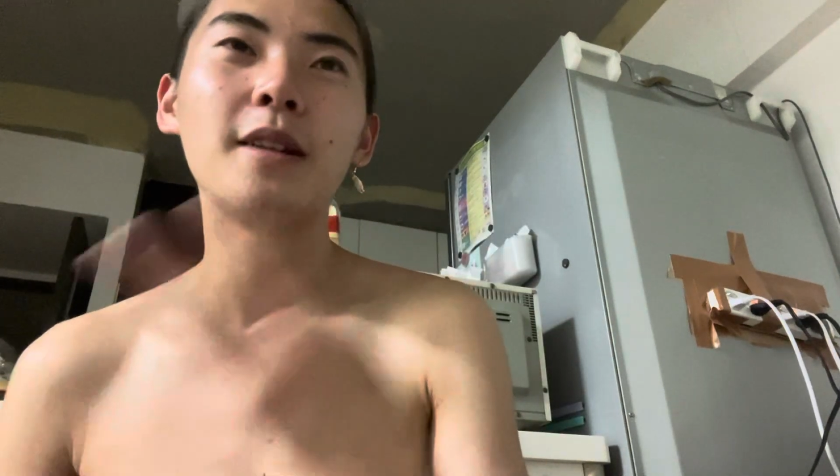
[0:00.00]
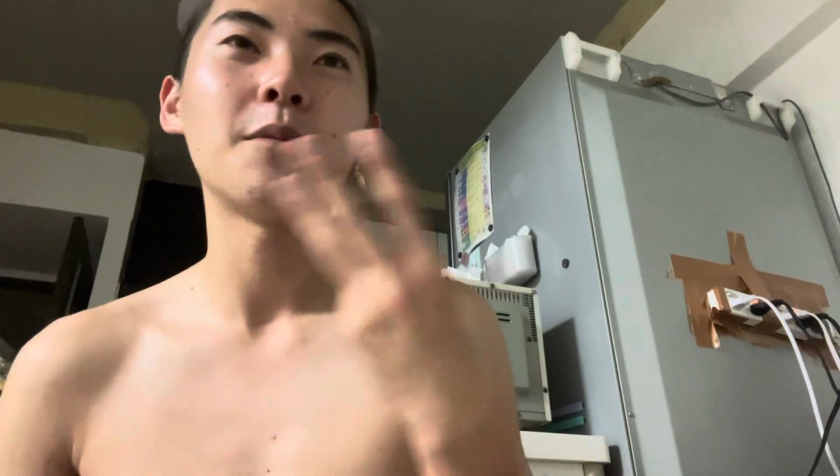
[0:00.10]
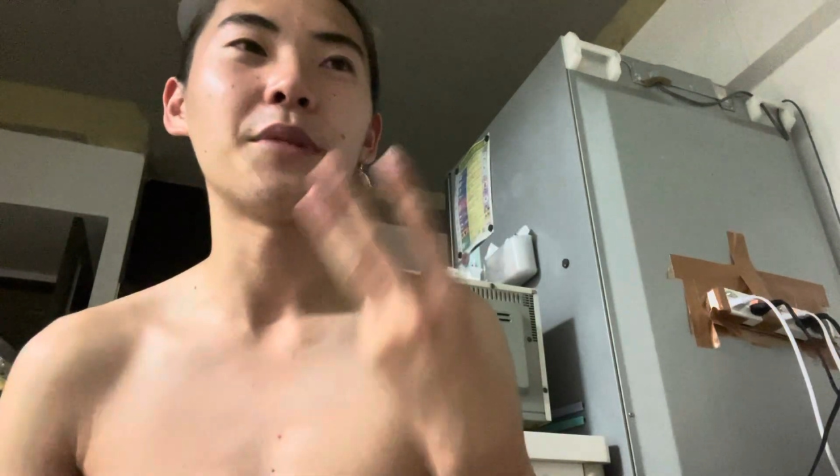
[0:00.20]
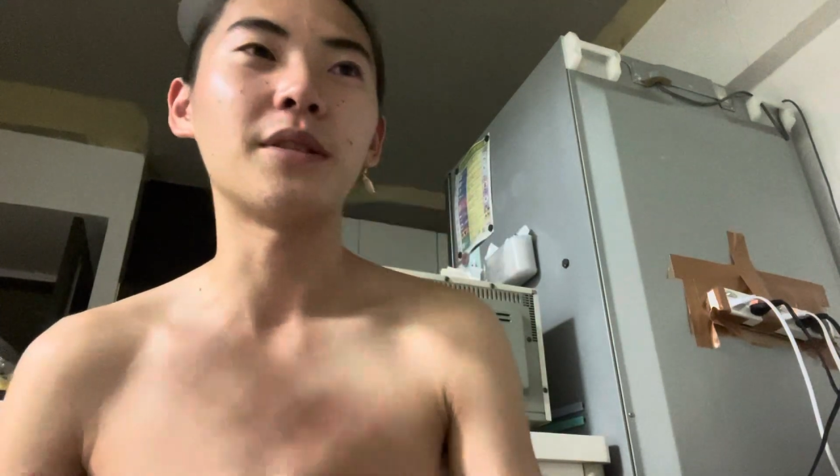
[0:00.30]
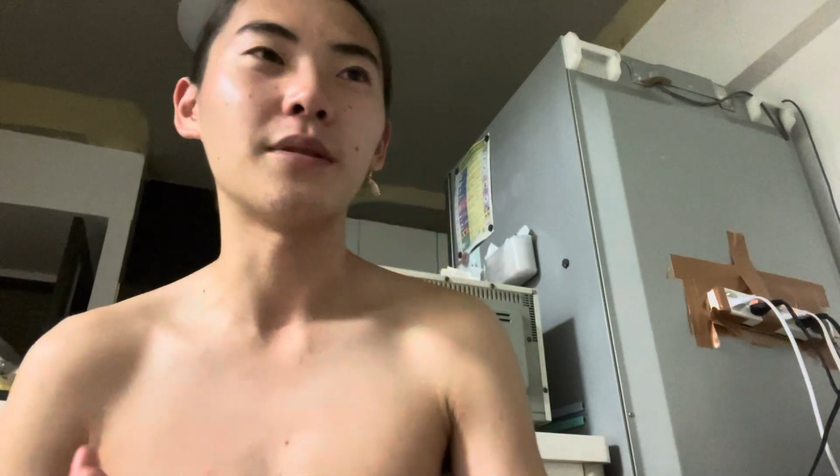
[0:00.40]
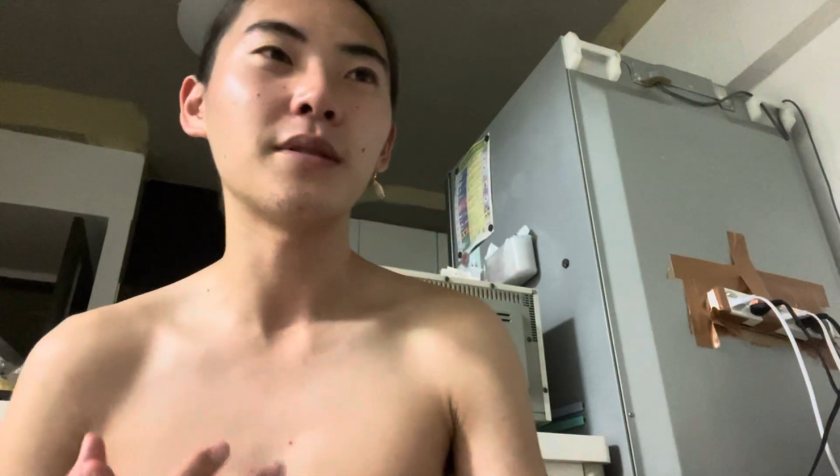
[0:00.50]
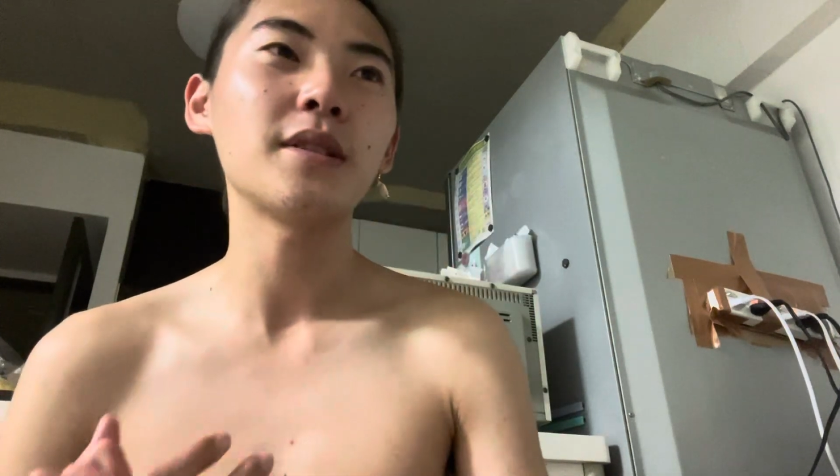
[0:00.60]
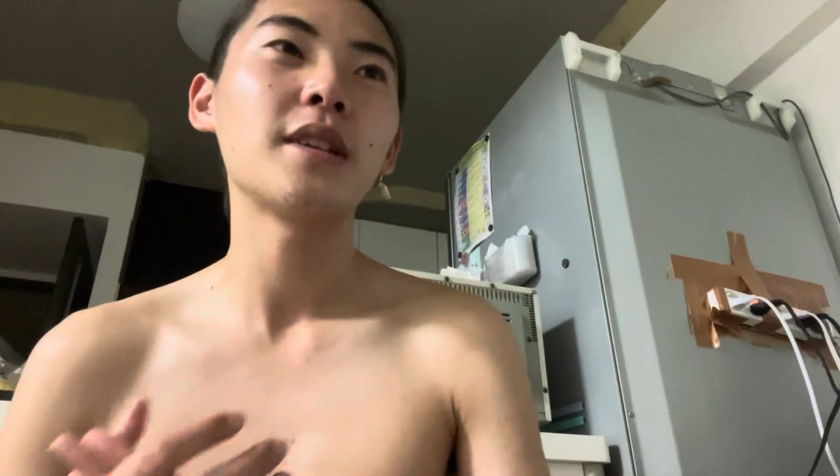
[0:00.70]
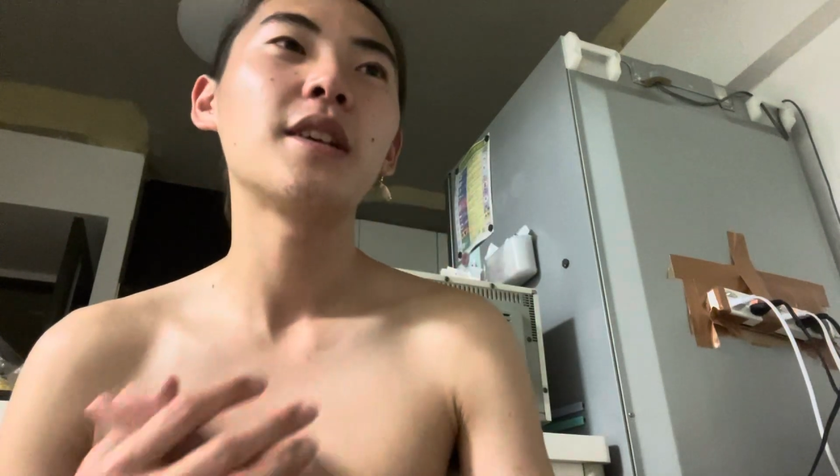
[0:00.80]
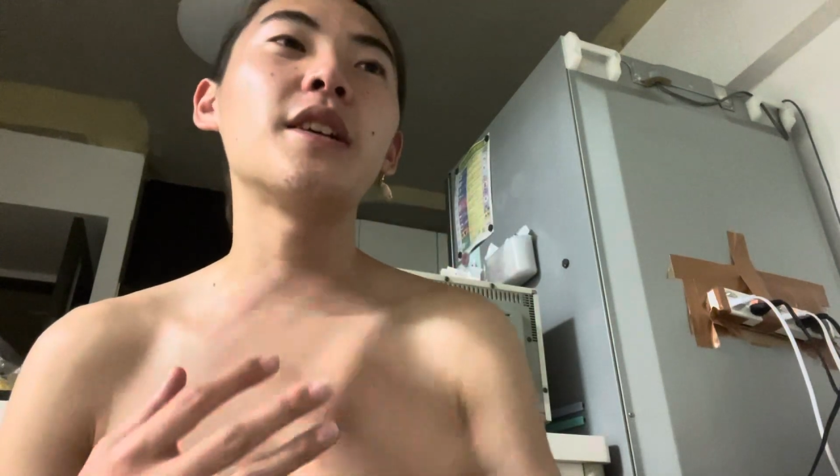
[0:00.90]
Because
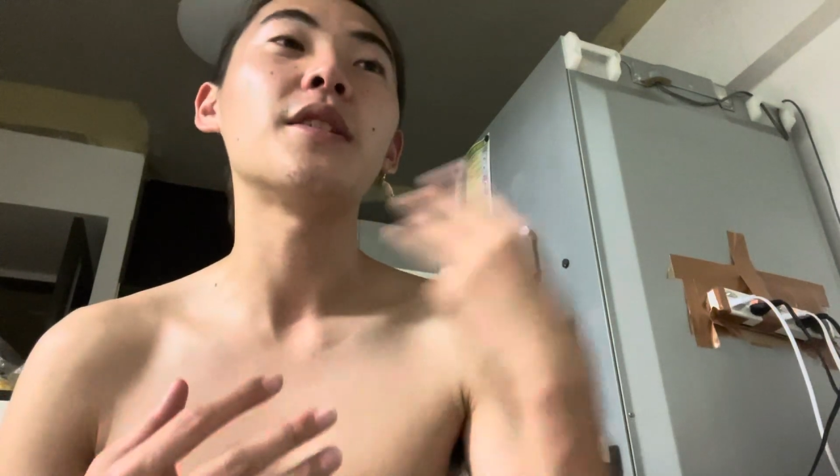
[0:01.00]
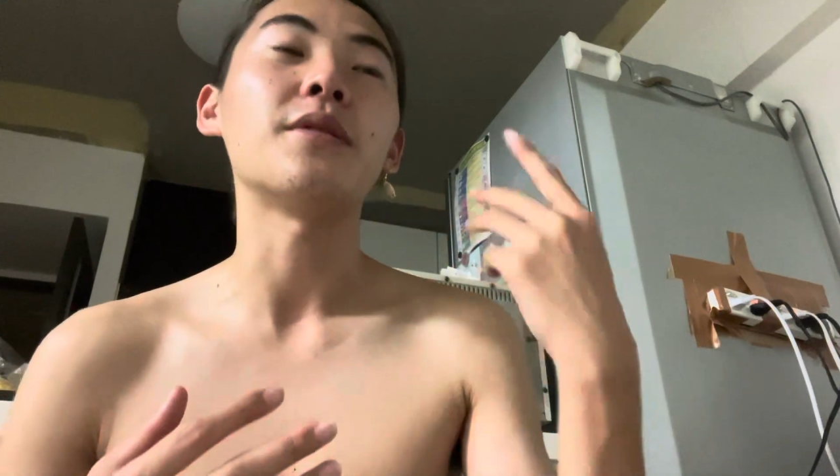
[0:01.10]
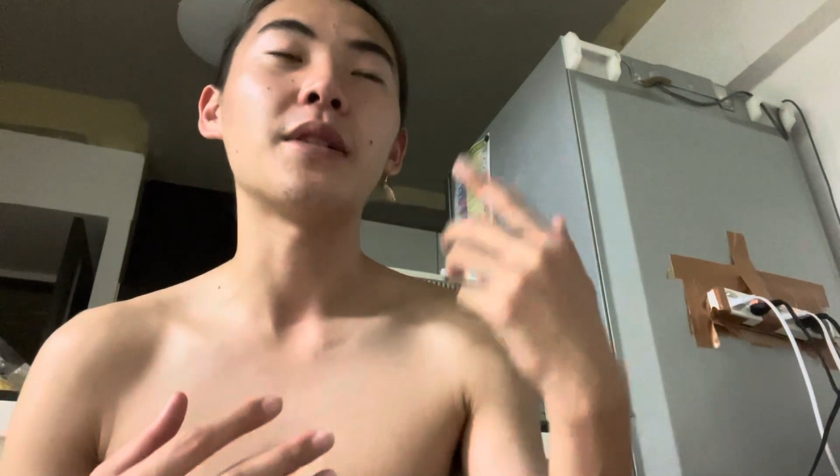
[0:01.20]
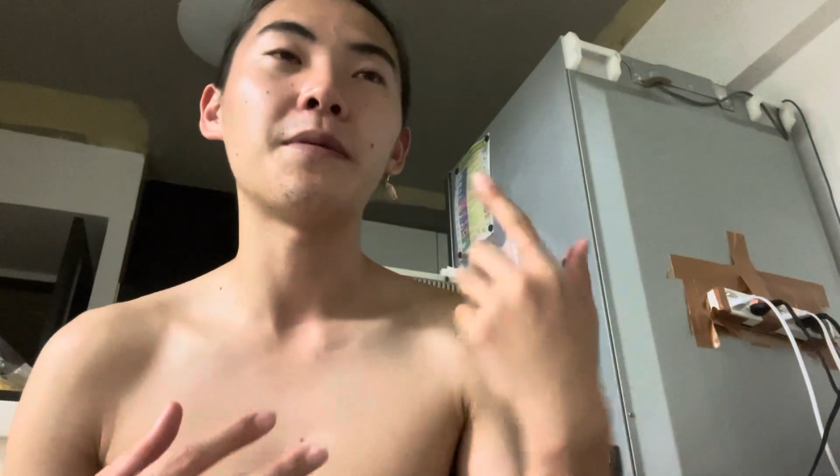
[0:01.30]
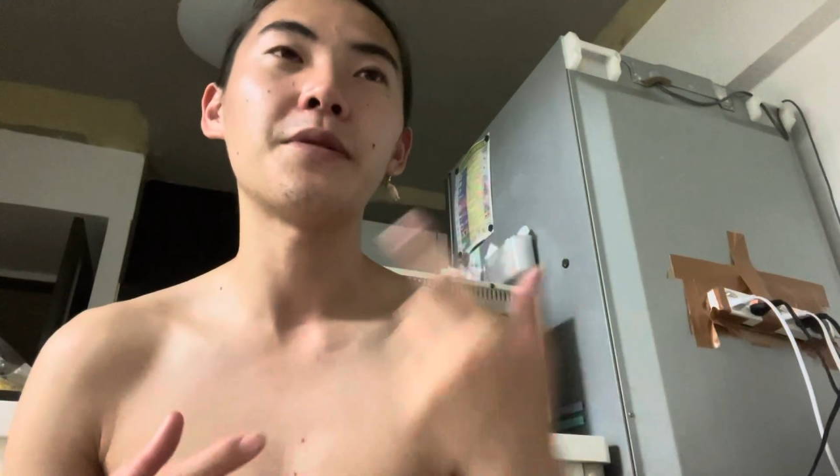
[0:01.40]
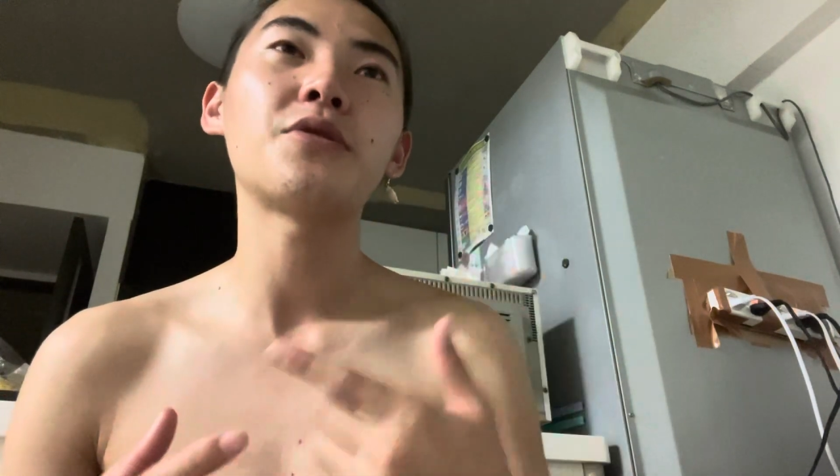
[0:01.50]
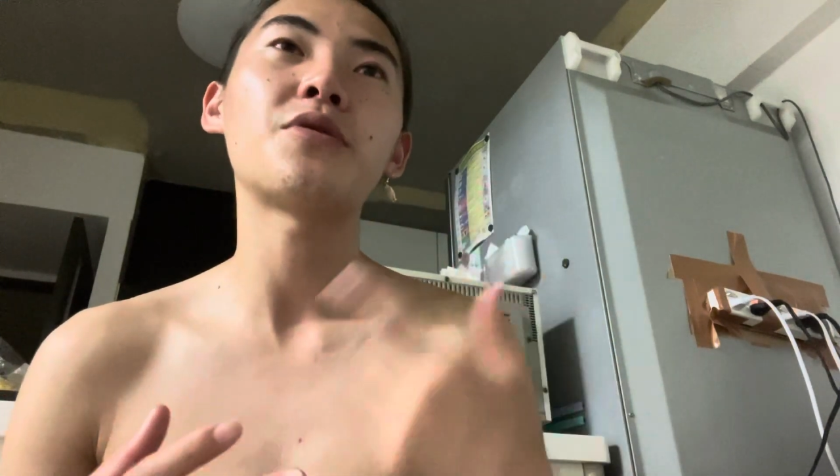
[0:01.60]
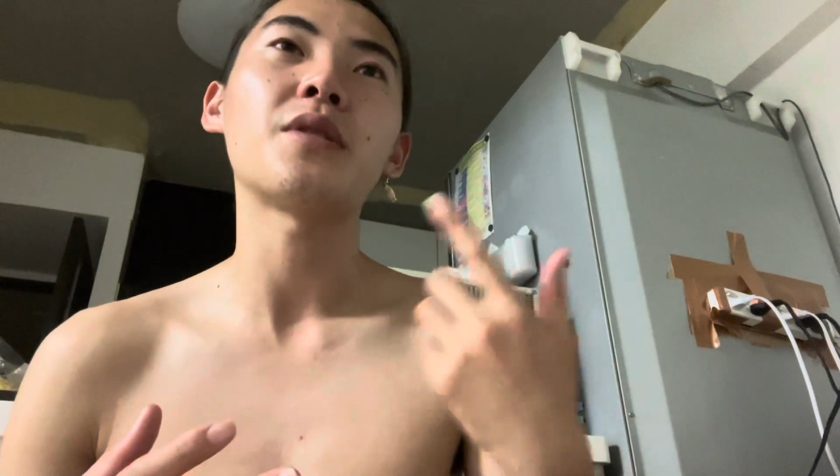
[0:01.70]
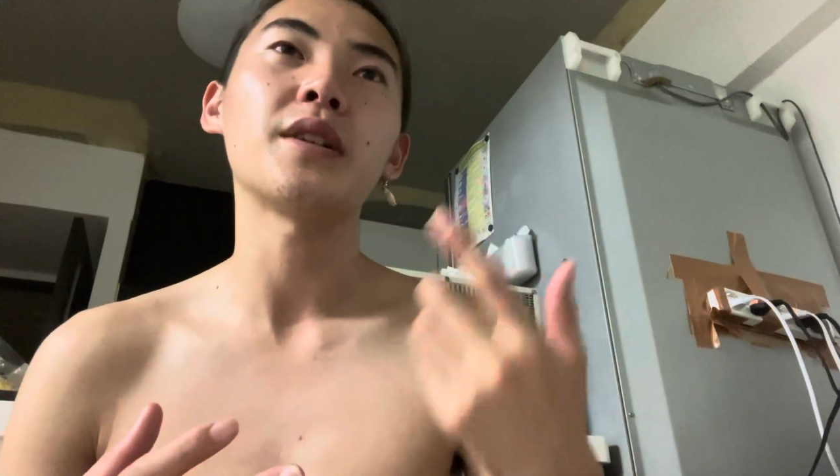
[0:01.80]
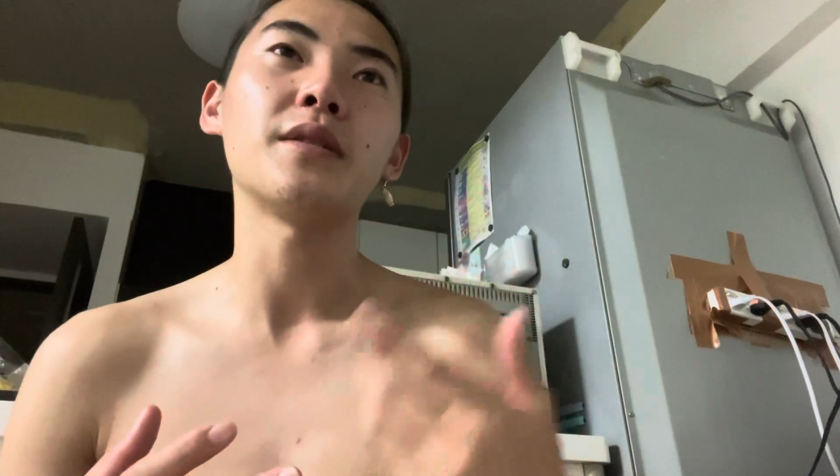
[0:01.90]
if you
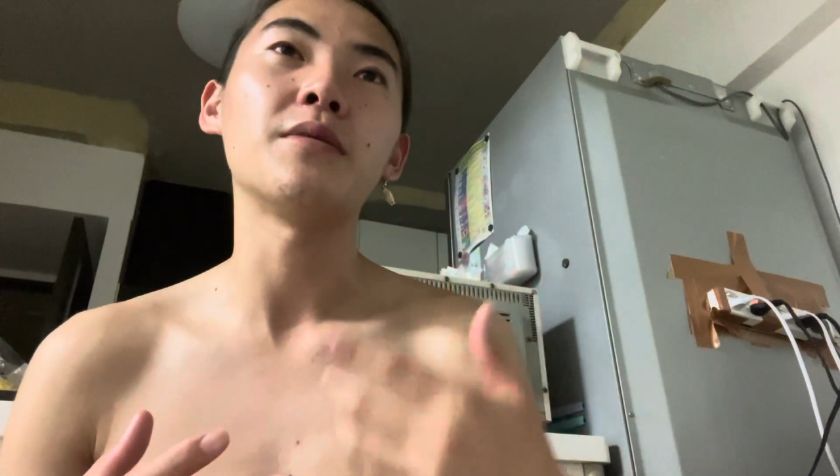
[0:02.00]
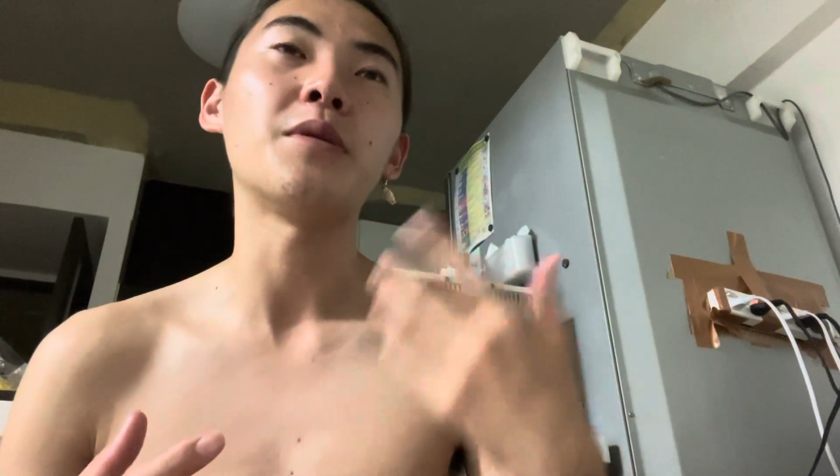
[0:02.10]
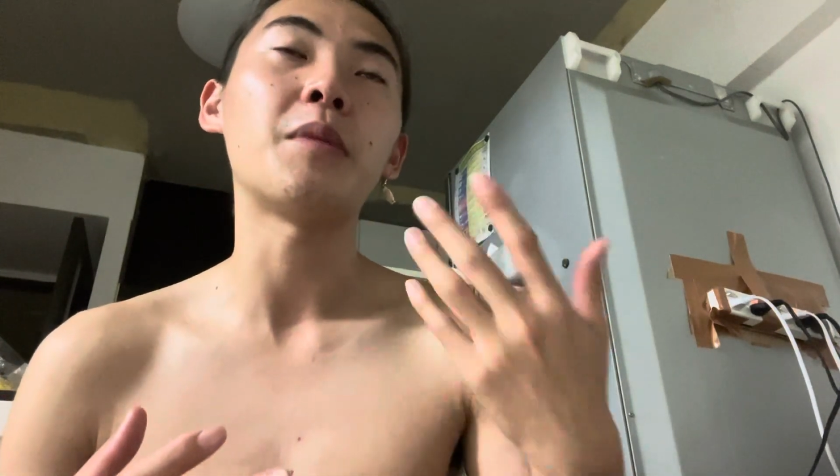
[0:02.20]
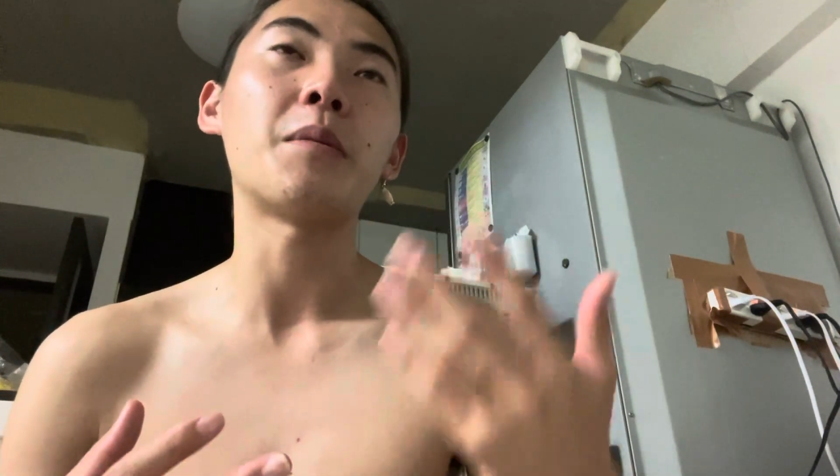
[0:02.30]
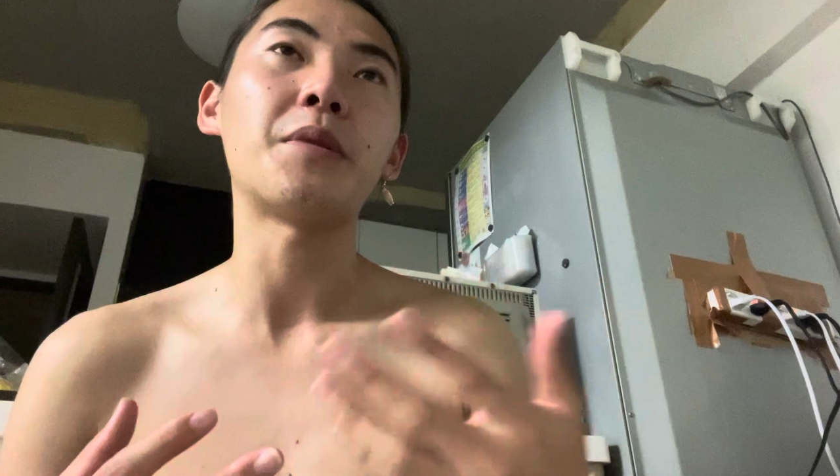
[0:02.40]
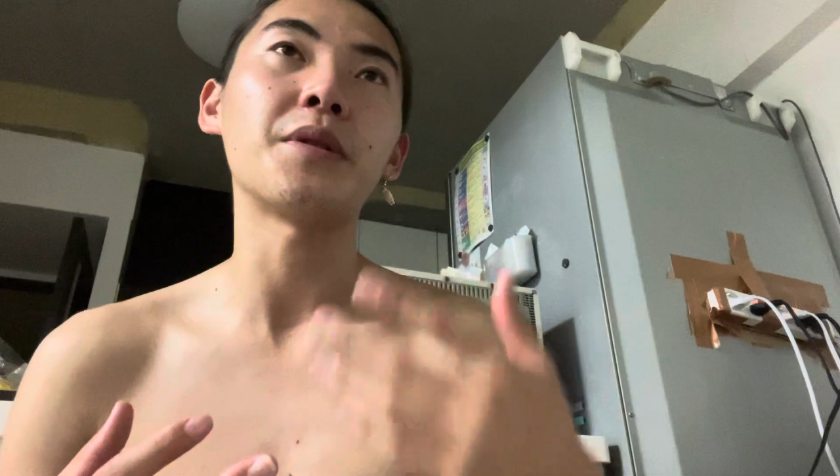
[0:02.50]
try to remember